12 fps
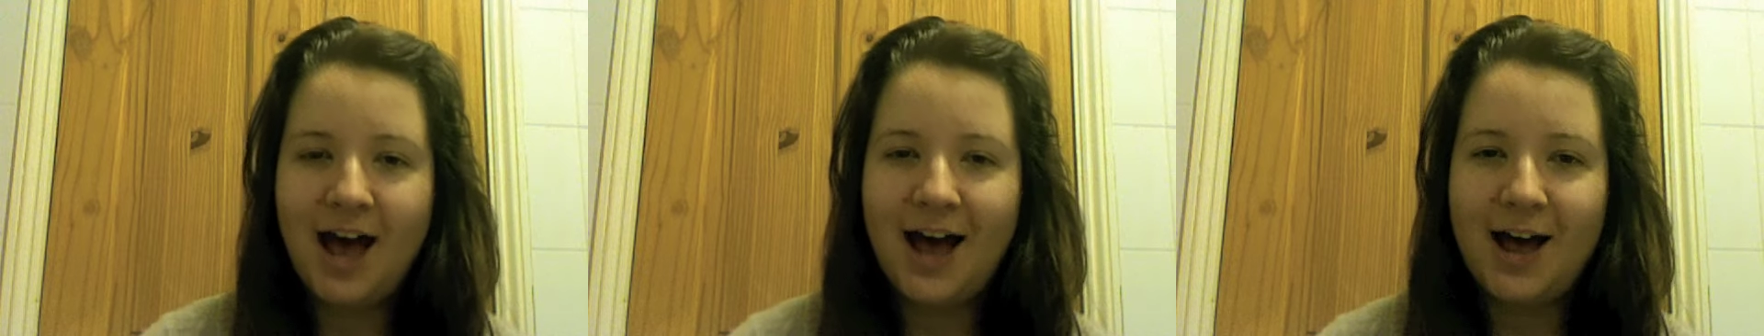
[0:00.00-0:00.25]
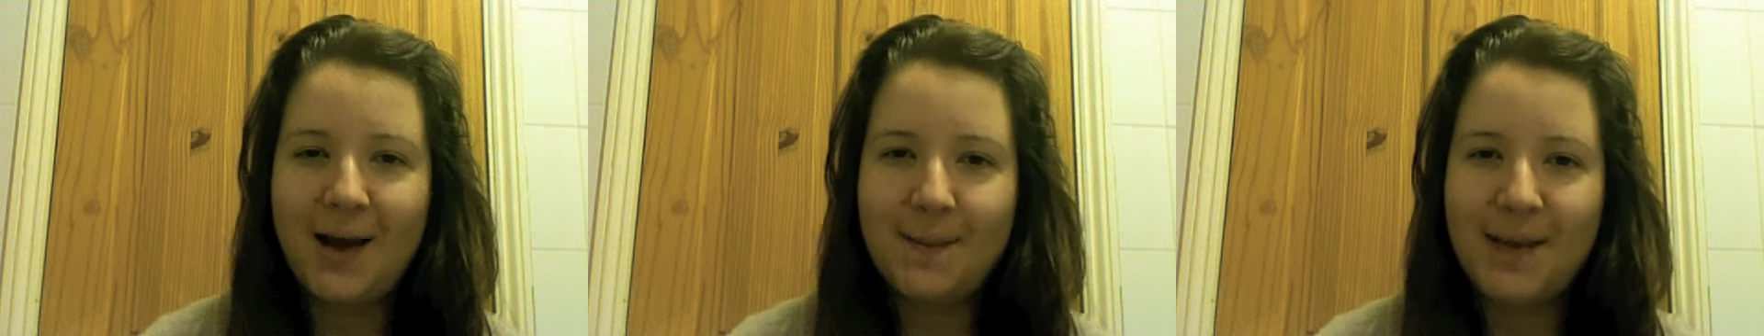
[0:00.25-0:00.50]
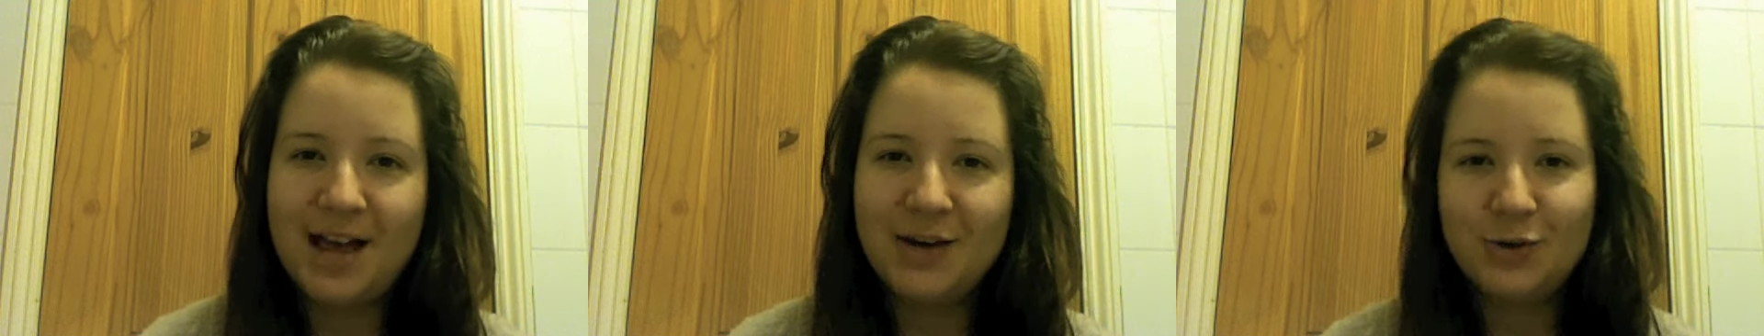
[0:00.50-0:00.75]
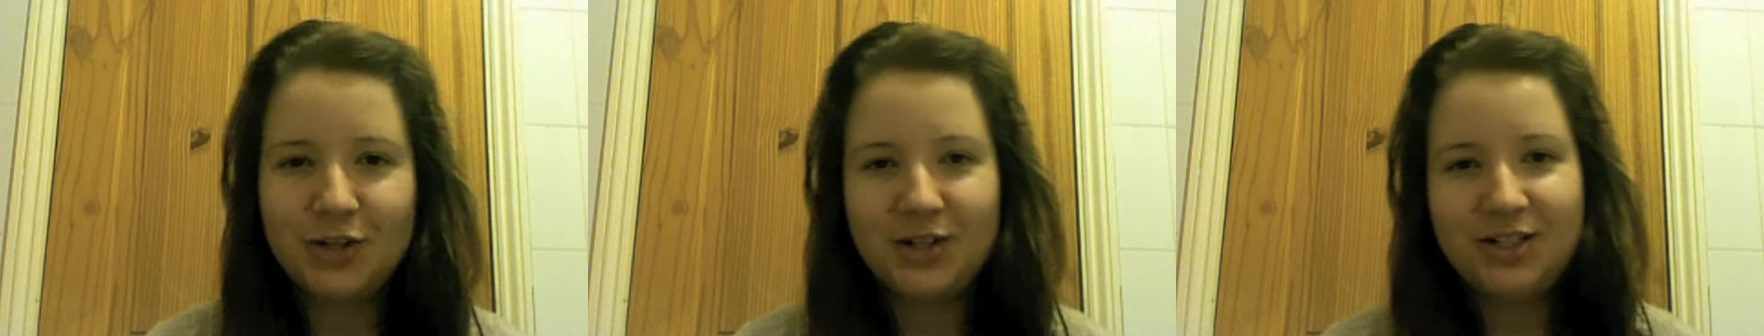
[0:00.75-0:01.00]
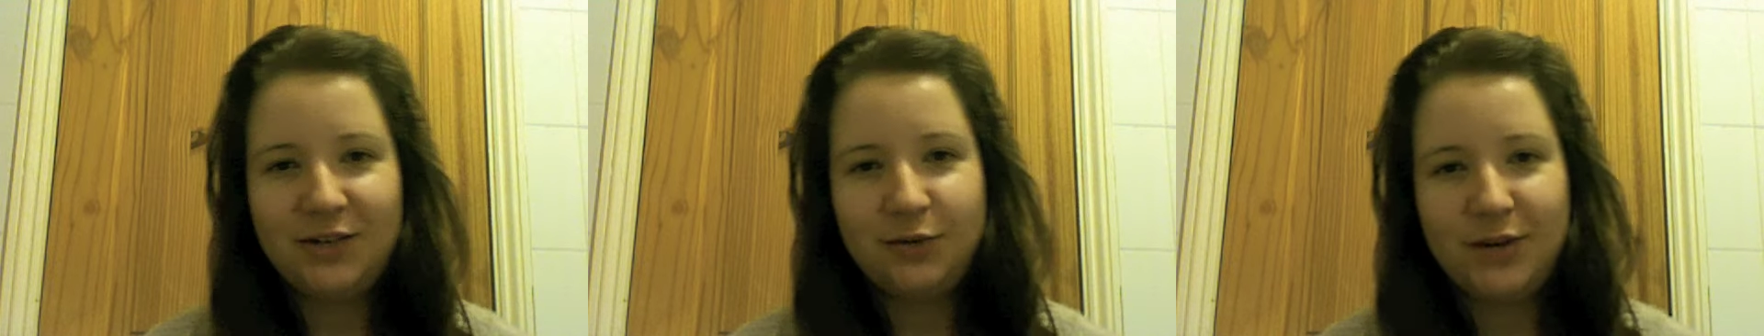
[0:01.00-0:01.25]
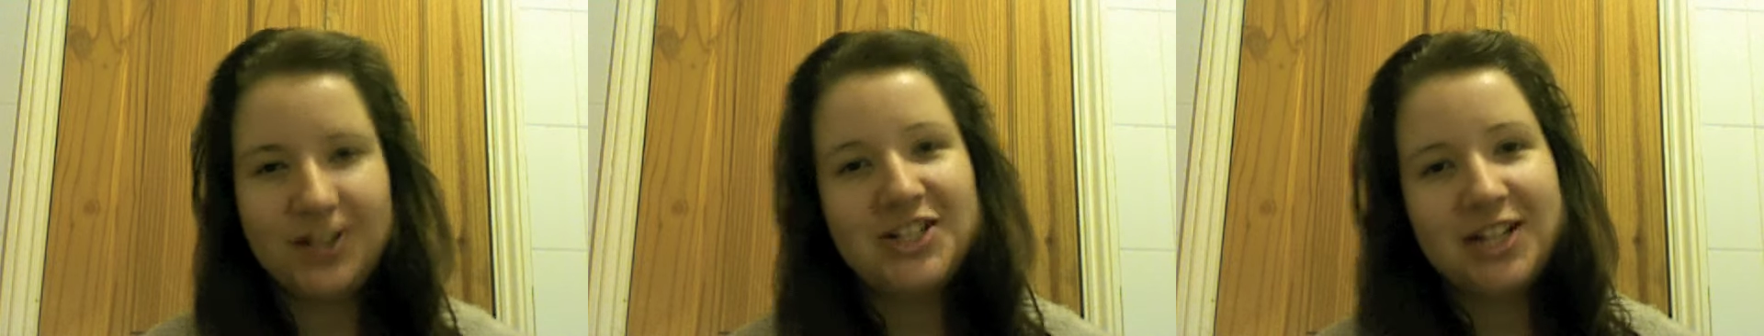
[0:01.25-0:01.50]
and also
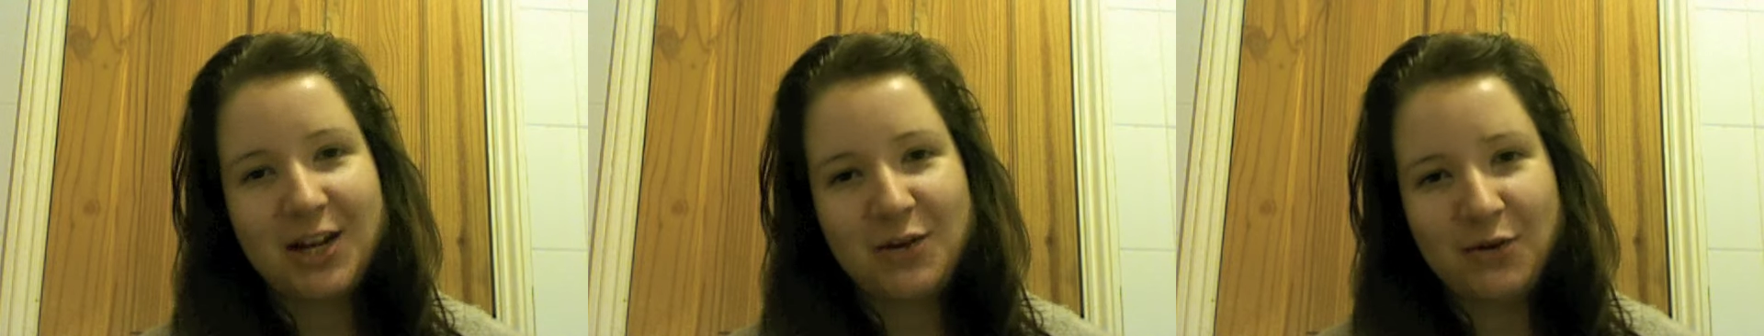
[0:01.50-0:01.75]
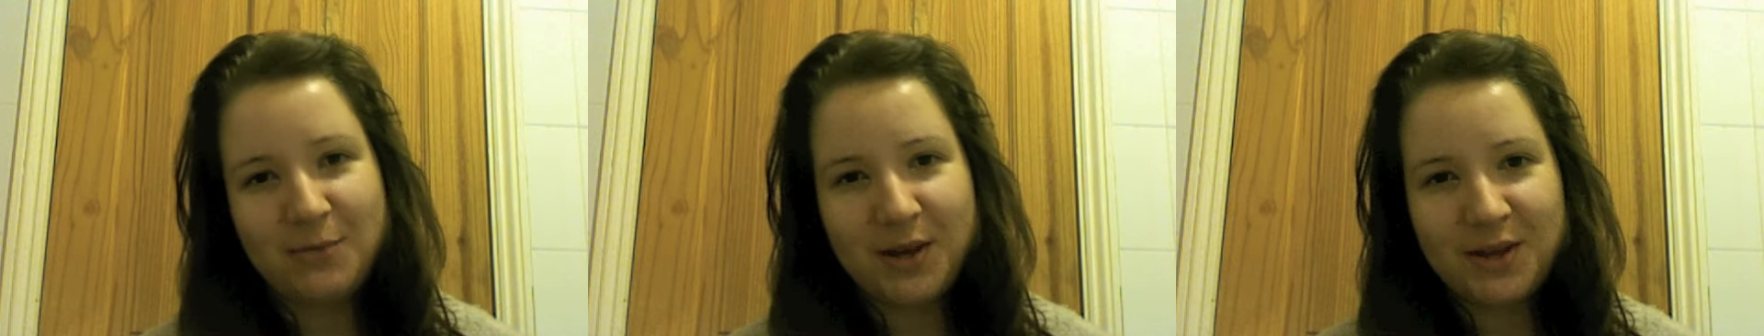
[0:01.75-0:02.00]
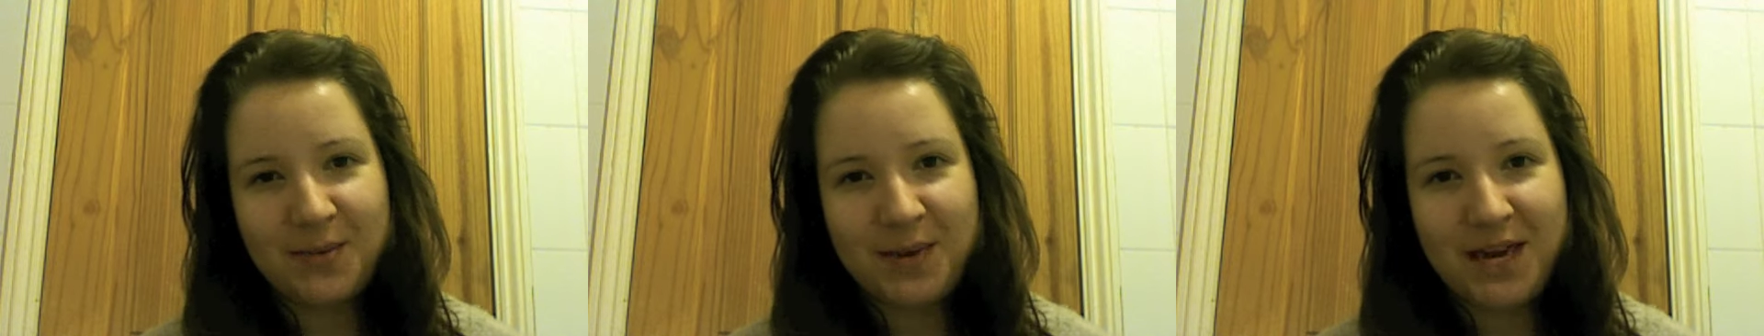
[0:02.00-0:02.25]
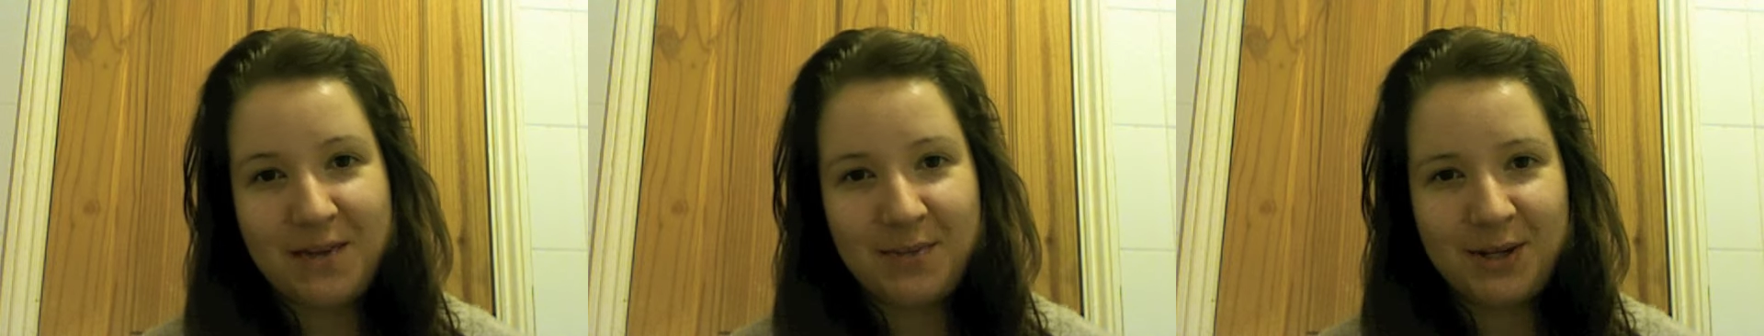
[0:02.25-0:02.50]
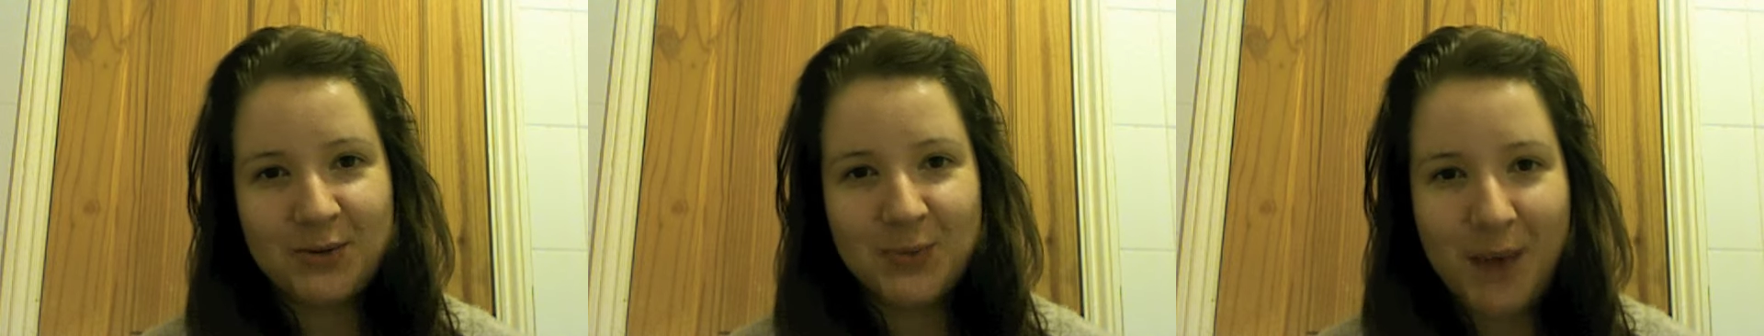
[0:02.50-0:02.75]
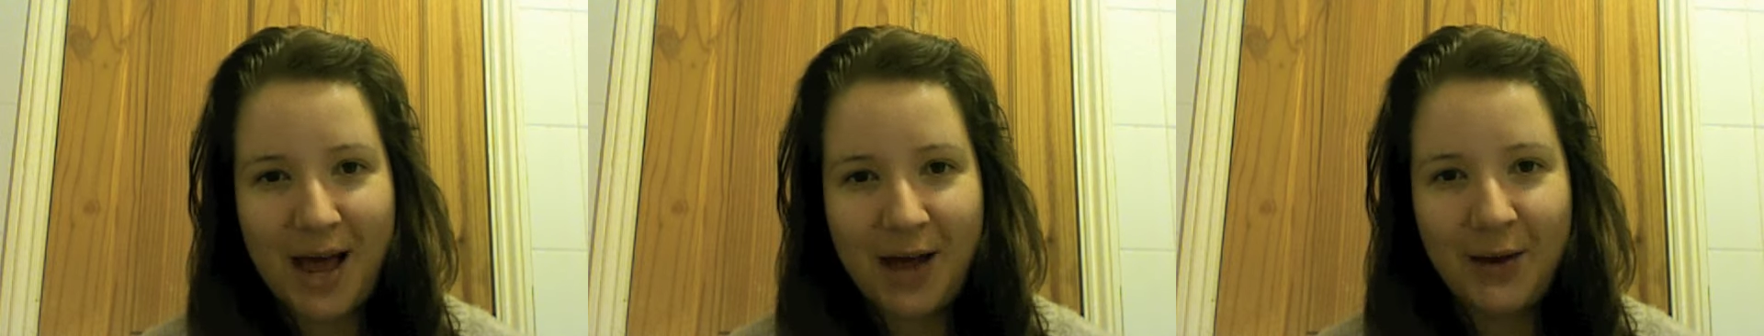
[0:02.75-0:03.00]
differentiate you from other people as
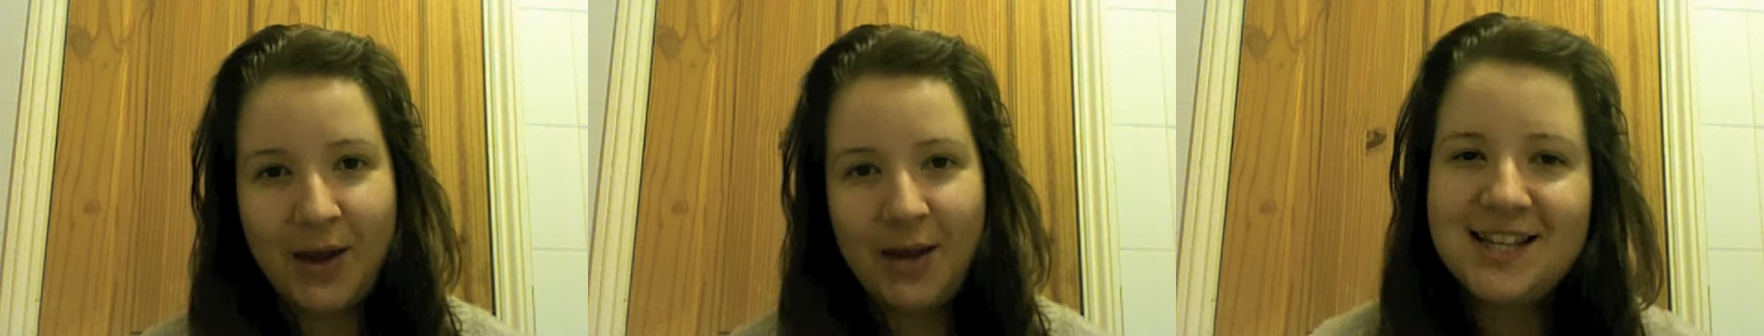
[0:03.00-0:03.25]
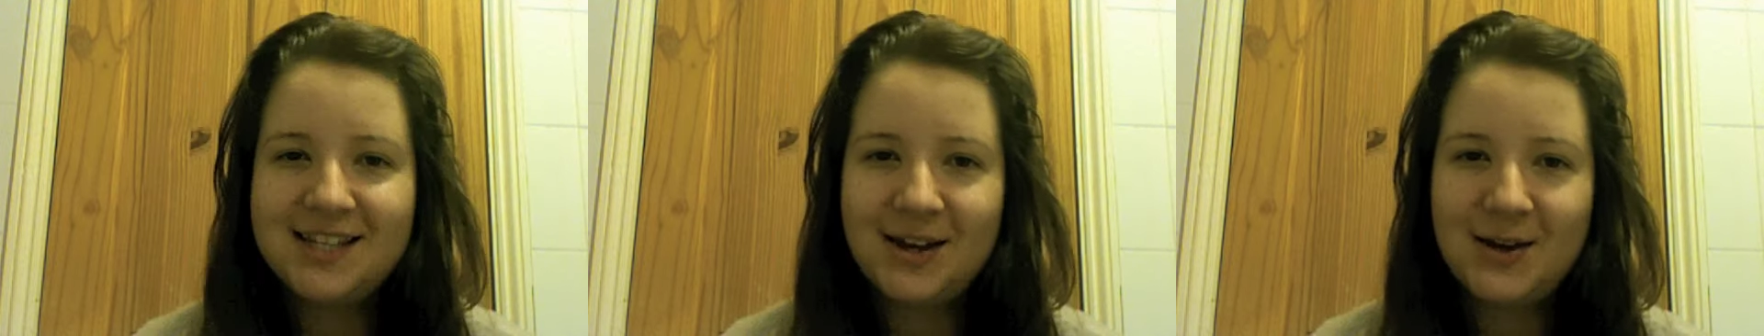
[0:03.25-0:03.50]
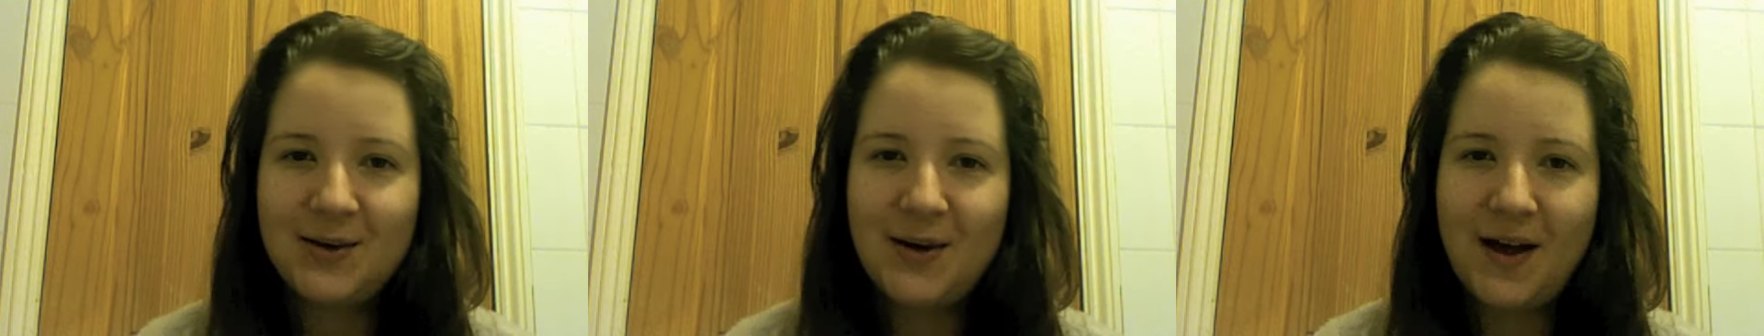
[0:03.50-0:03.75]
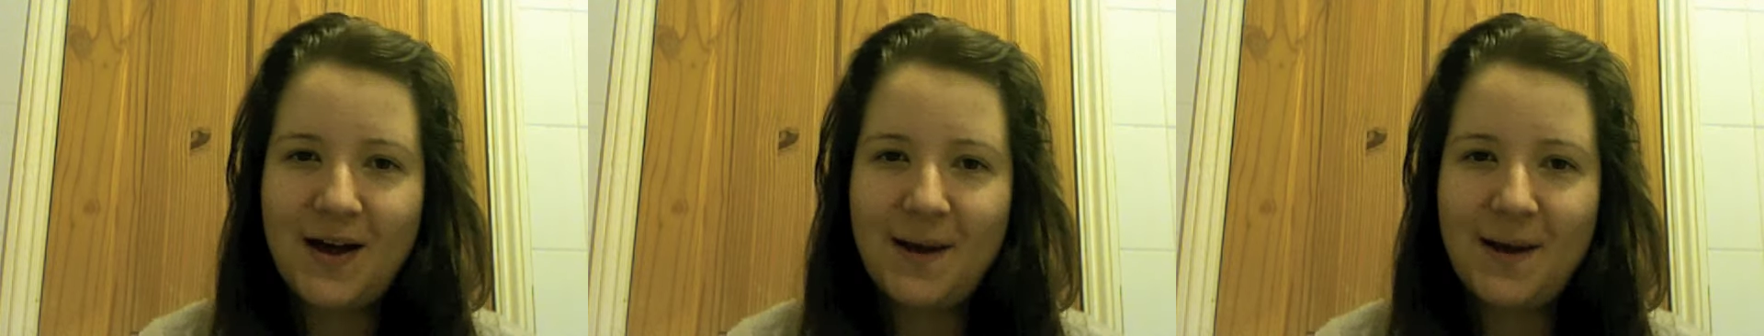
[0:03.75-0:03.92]
well. So